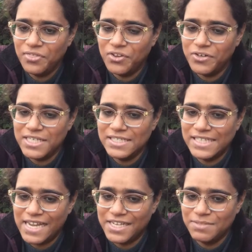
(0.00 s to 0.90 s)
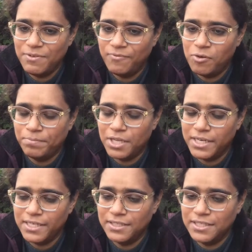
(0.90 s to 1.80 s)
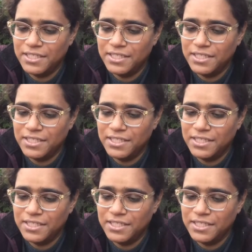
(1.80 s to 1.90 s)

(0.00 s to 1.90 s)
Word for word: 30 seconds before plugging into